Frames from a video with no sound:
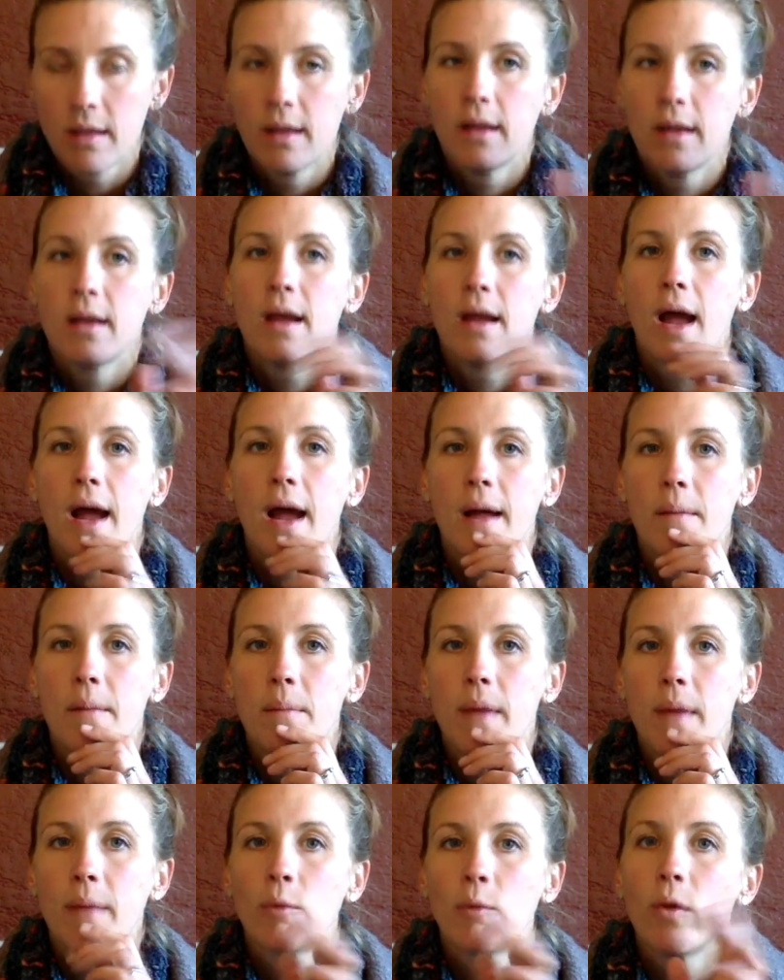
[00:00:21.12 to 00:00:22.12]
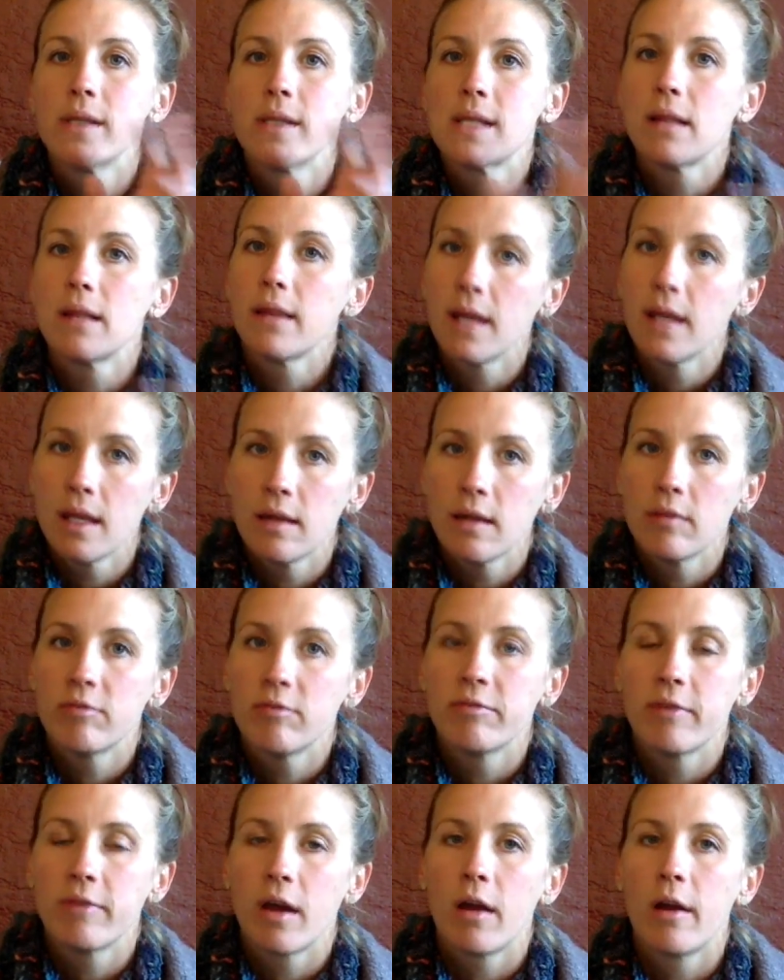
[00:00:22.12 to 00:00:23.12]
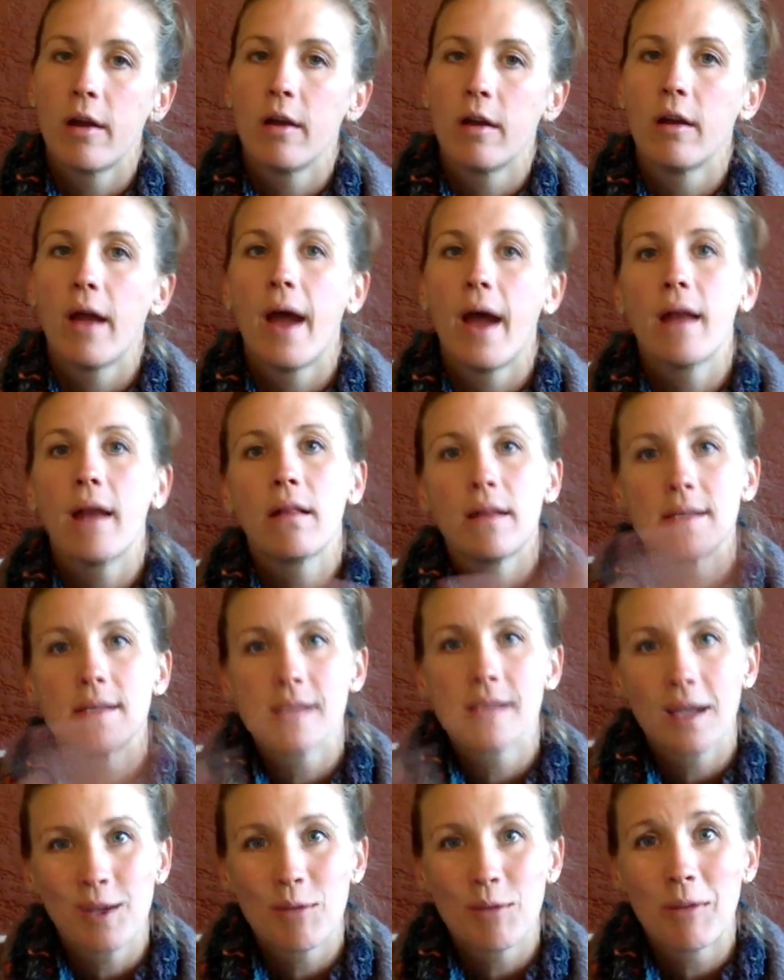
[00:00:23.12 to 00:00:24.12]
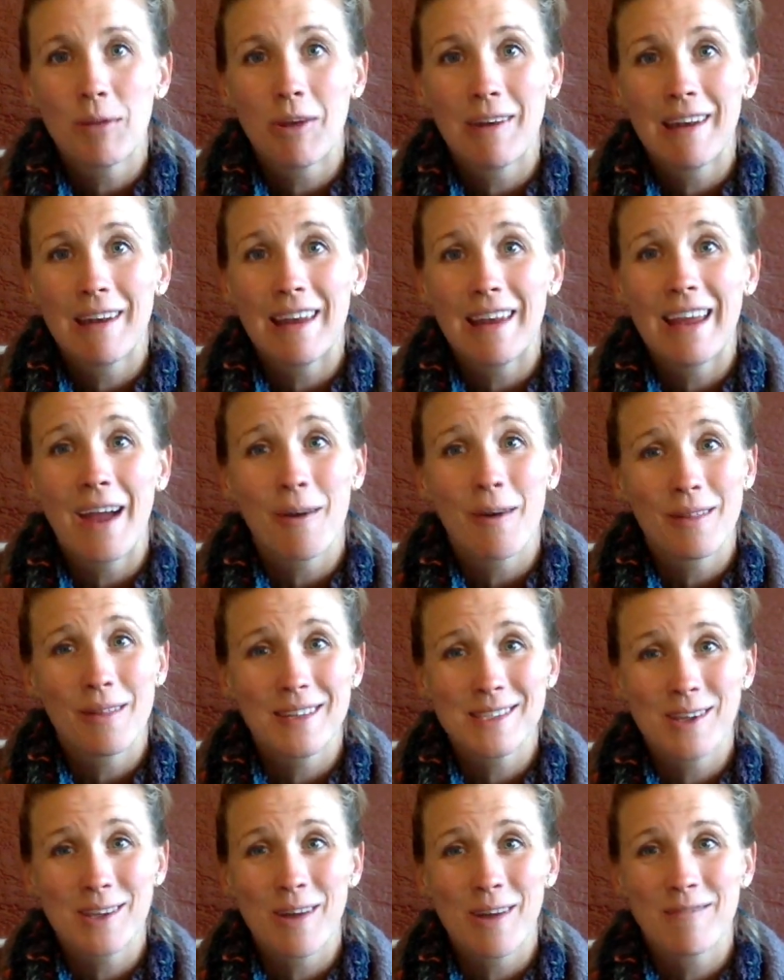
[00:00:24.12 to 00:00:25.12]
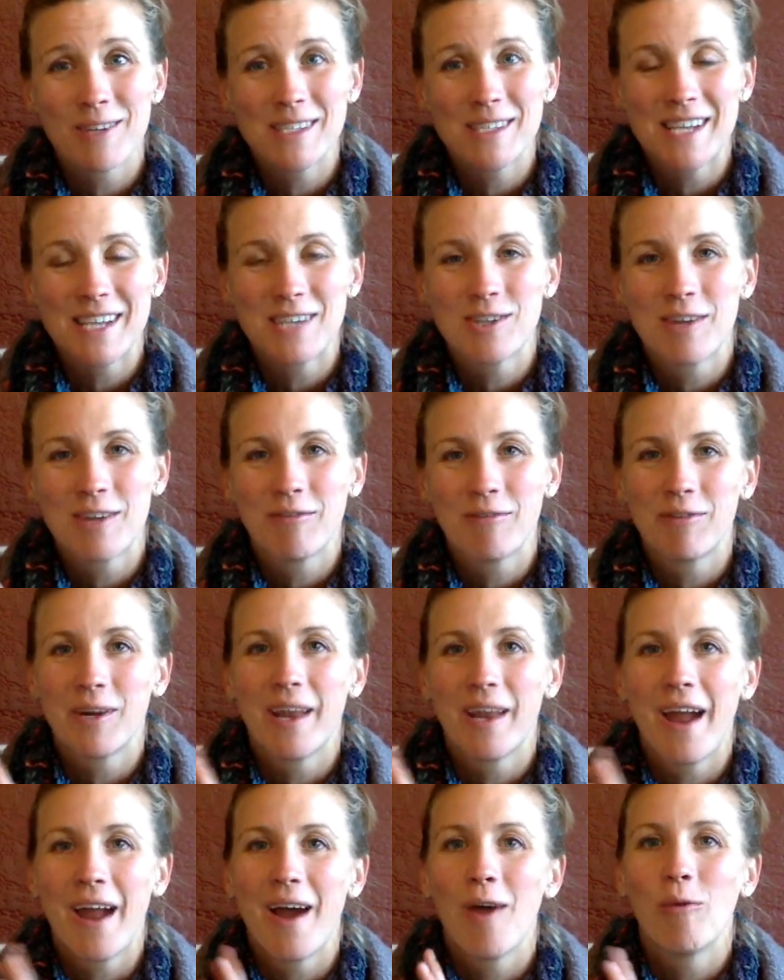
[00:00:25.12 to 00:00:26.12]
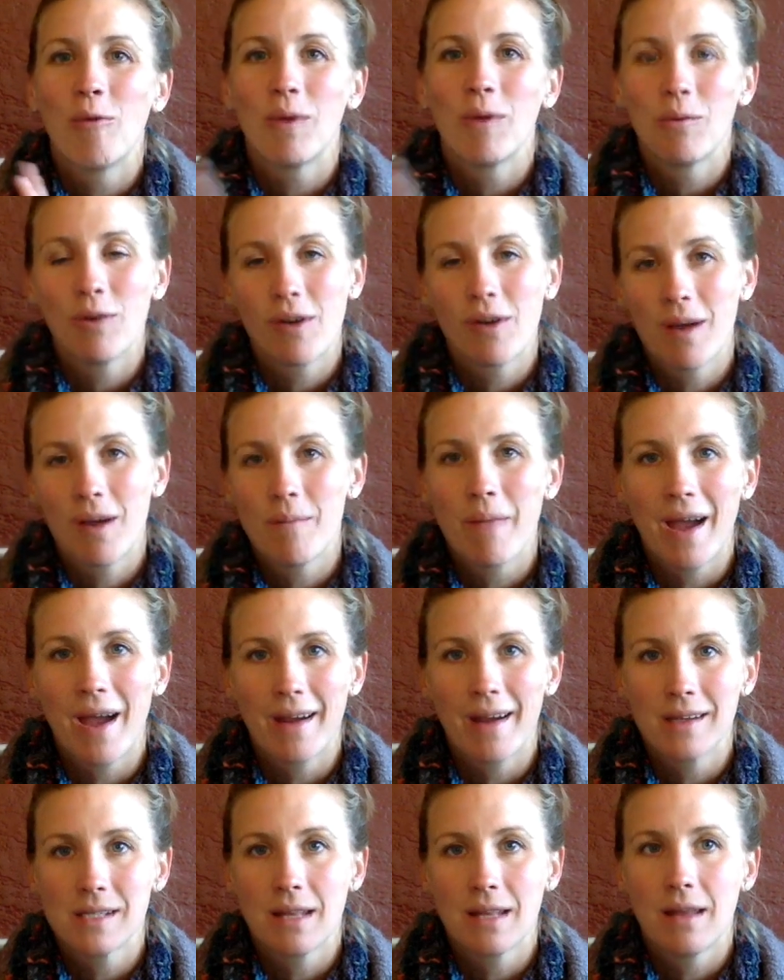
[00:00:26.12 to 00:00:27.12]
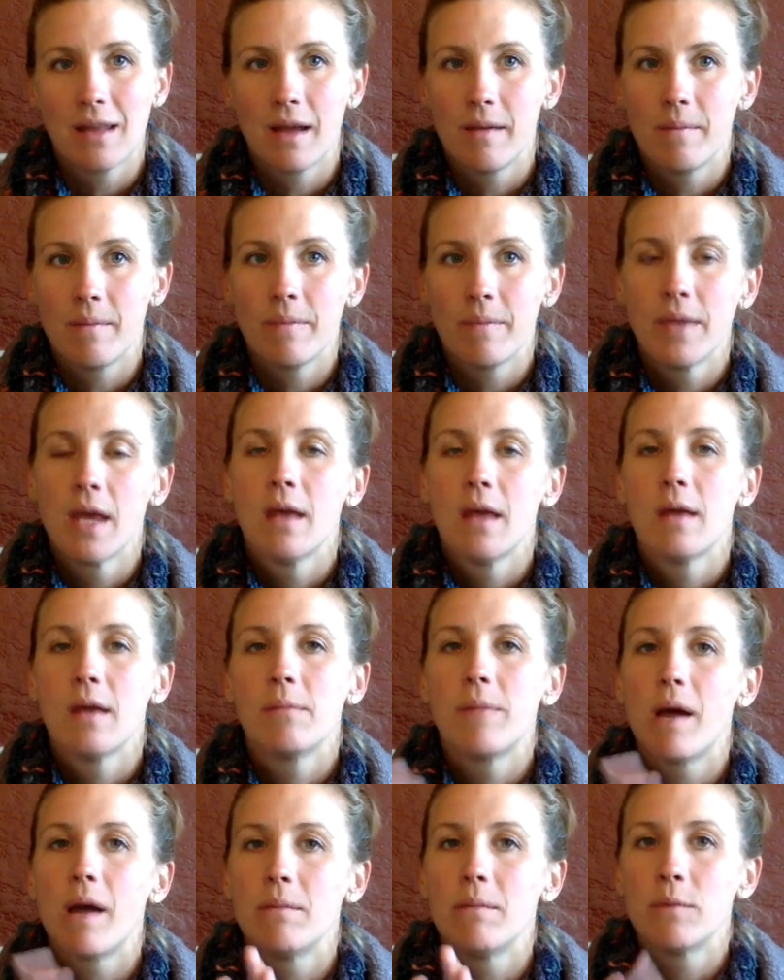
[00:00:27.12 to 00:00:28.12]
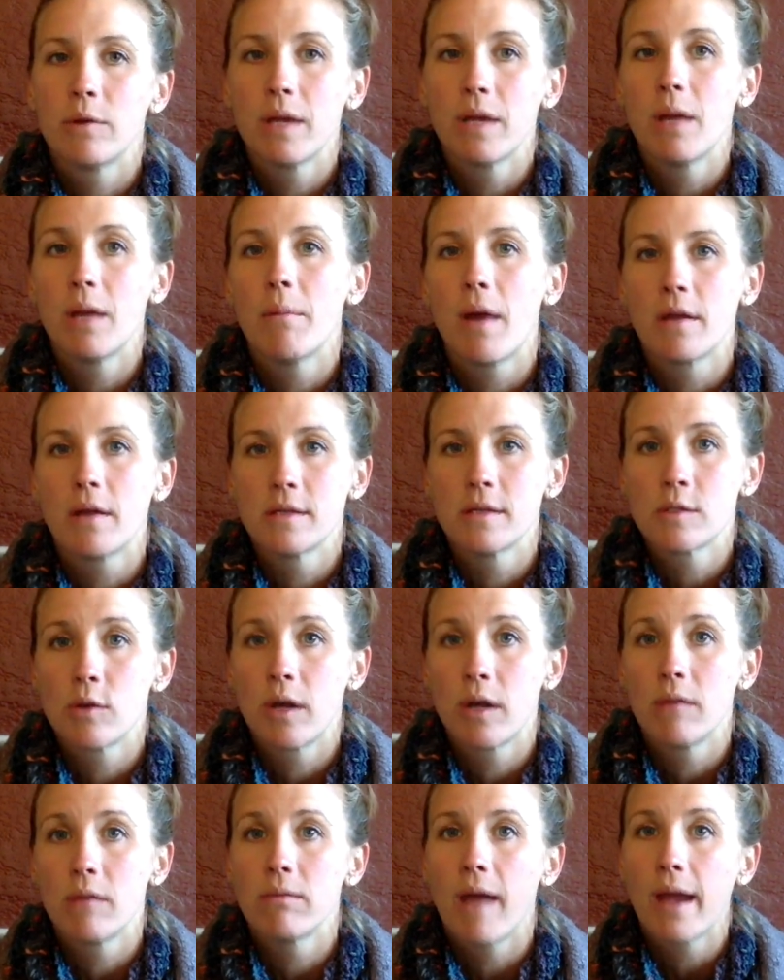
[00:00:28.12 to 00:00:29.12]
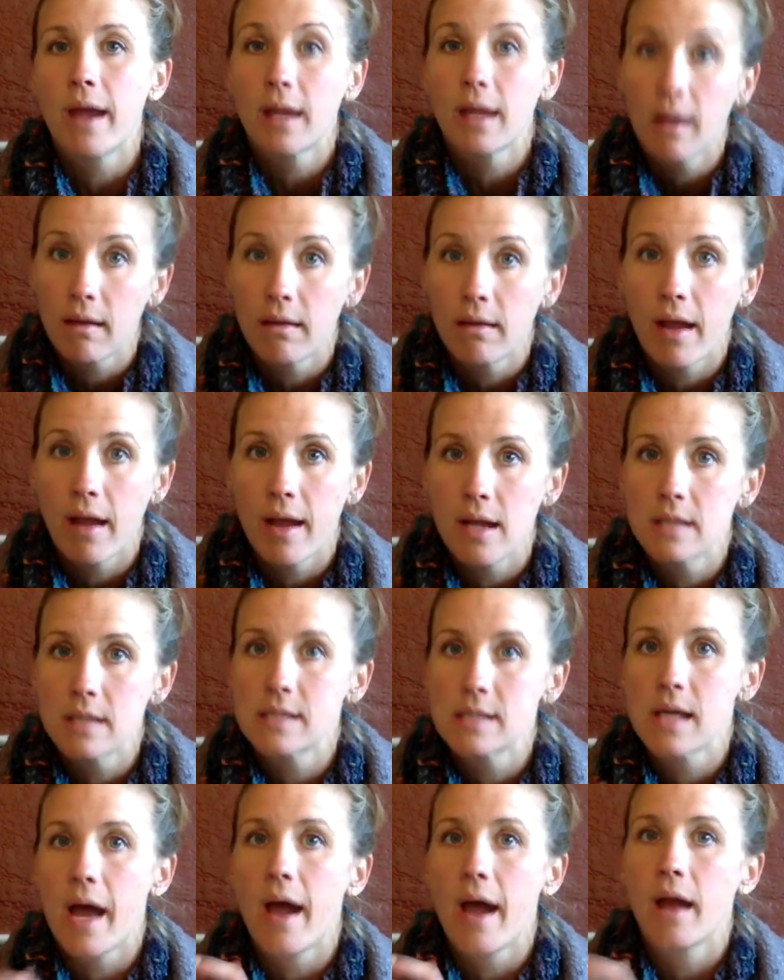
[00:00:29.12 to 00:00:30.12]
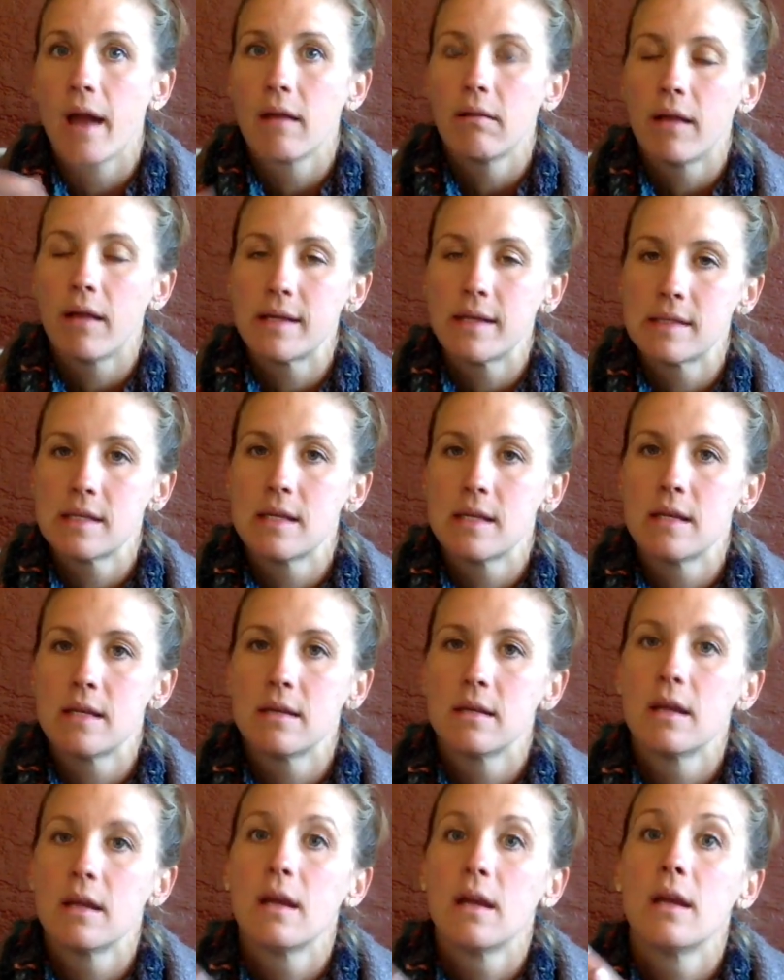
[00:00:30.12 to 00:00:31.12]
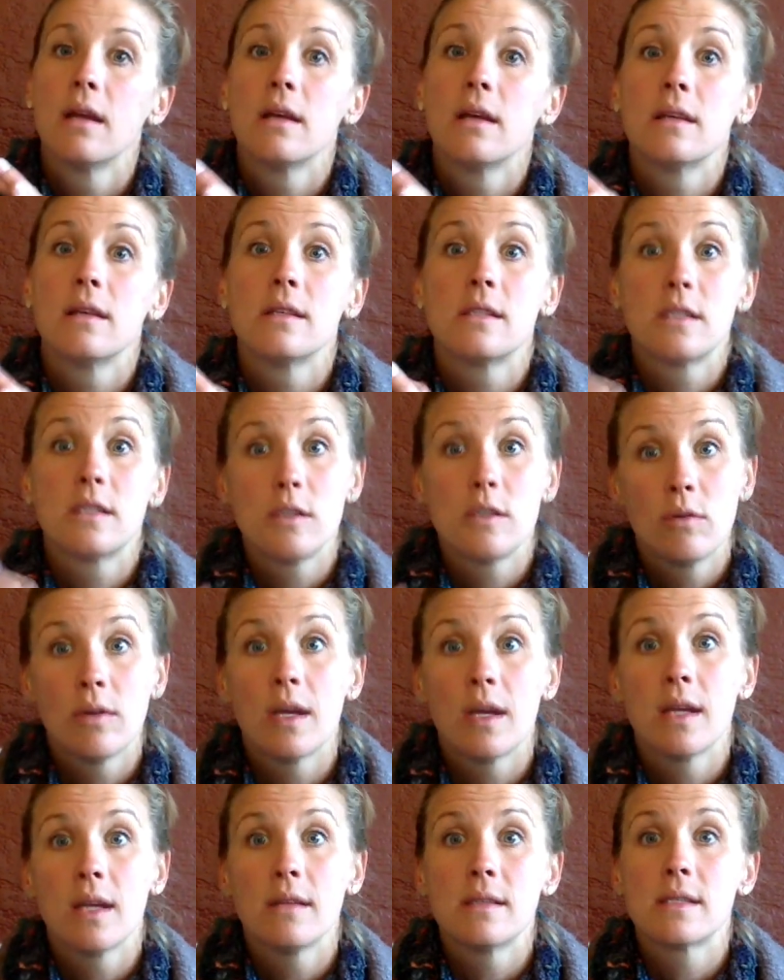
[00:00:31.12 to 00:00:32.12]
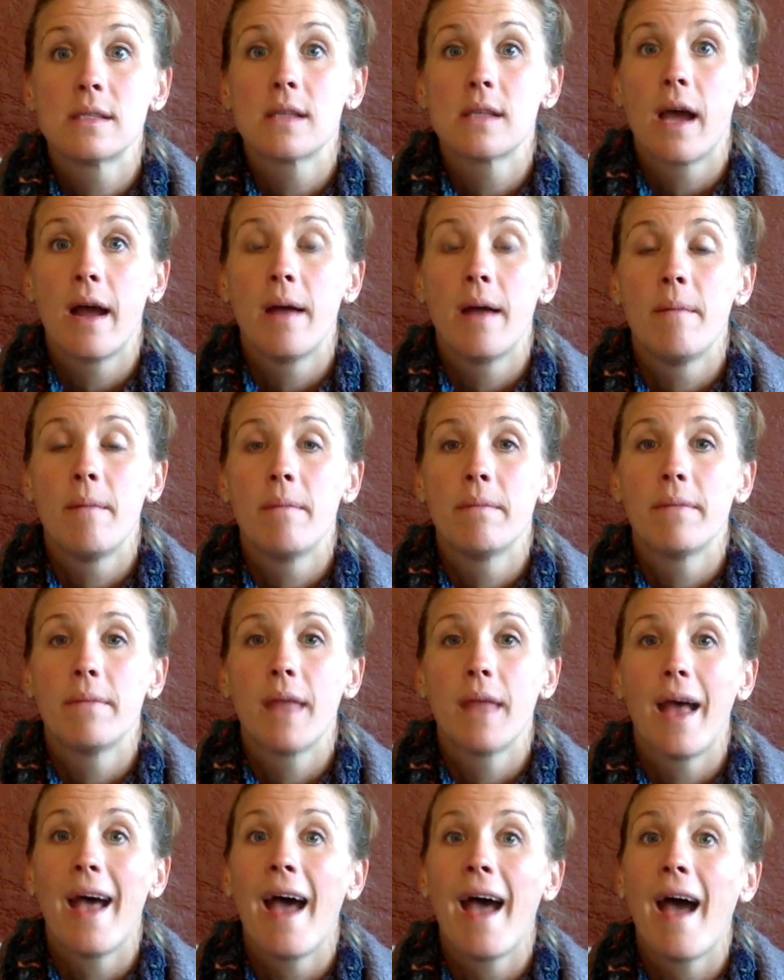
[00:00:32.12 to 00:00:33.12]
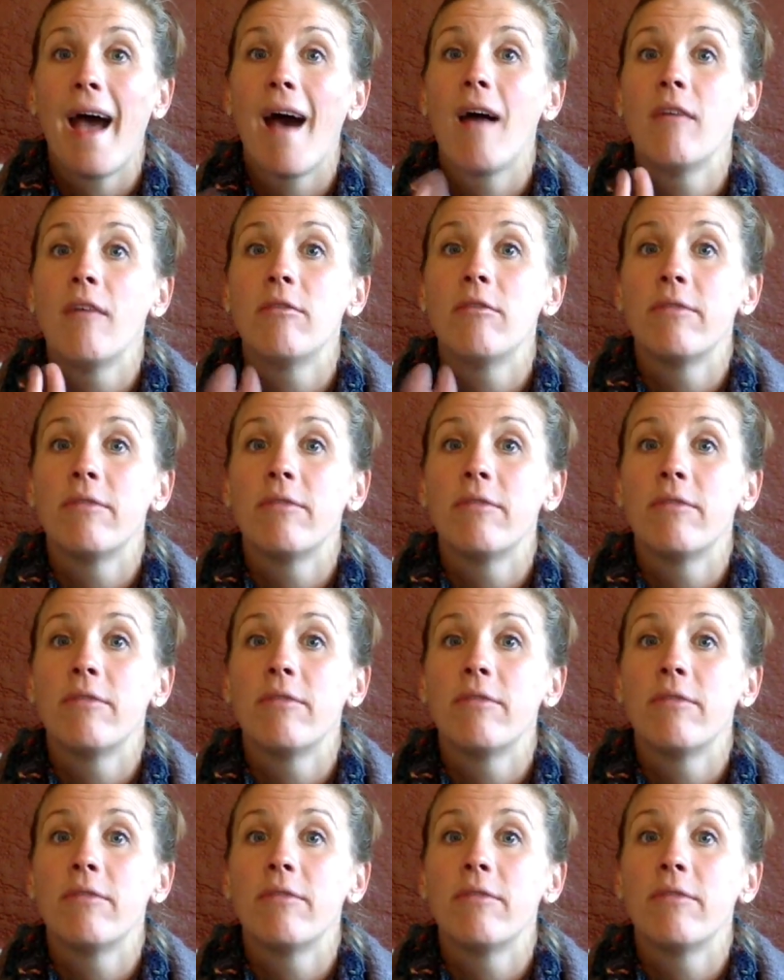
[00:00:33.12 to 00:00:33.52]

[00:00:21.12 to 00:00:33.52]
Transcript: I'm going to leave our adolescent community out of this conversation for now. We will come back to them. But Maria Montessori recognized that adolescent students have